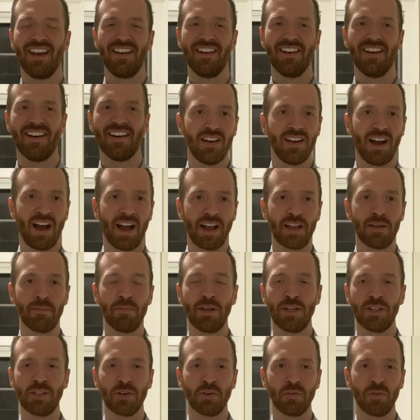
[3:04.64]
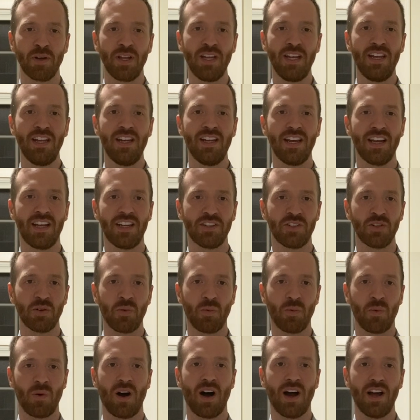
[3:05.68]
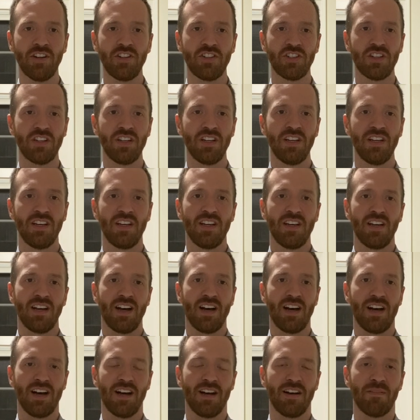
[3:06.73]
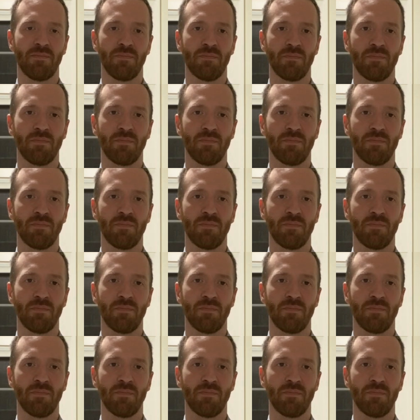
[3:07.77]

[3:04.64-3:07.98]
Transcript: Doug, I commit to read and to watch uh,